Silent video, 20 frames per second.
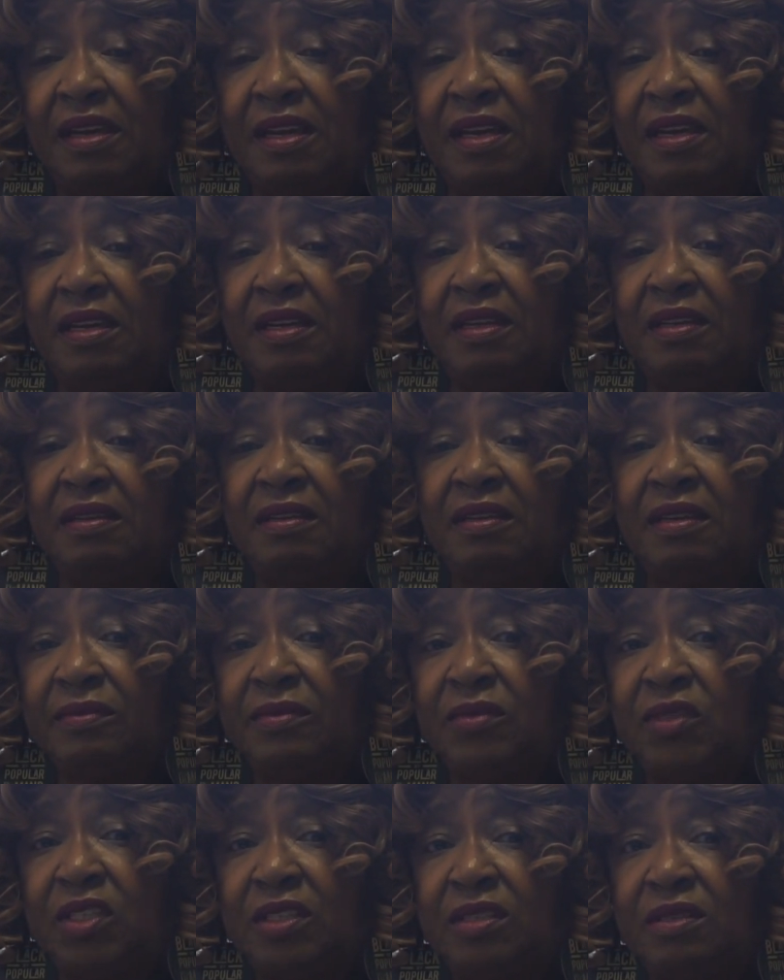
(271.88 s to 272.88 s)
and
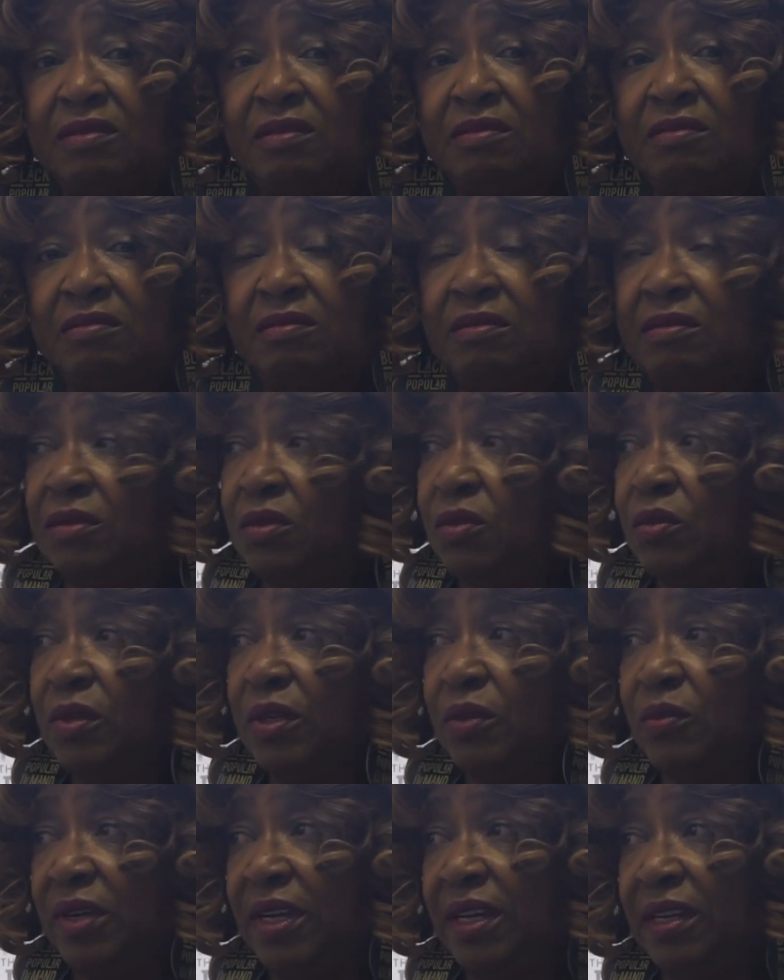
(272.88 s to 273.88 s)
just
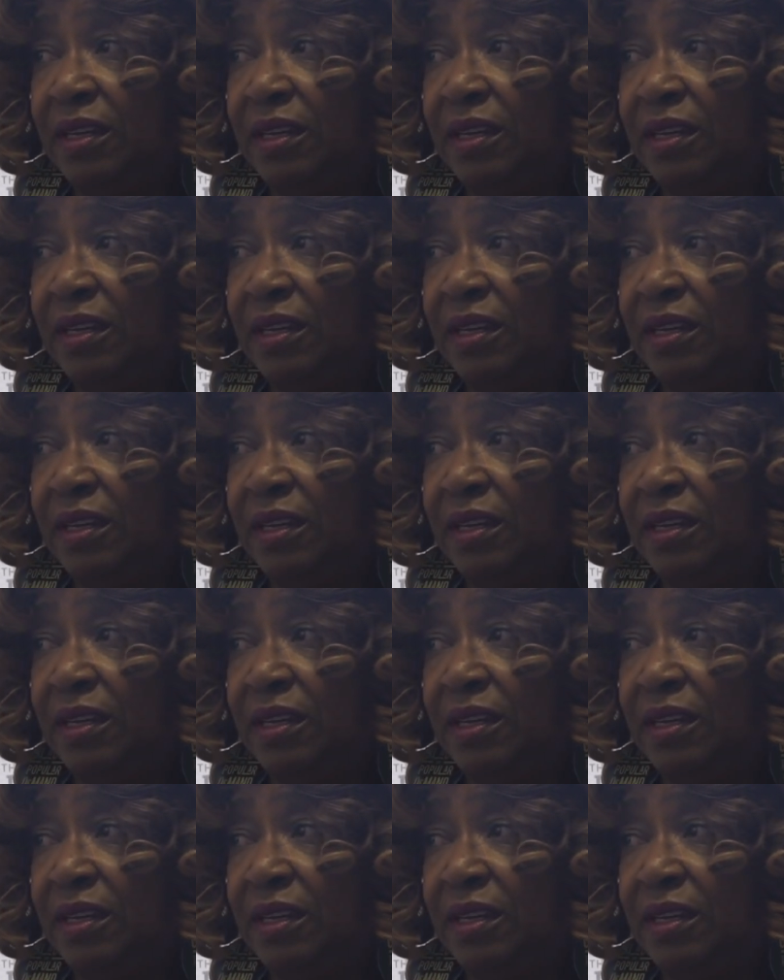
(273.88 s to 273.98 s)
doing what I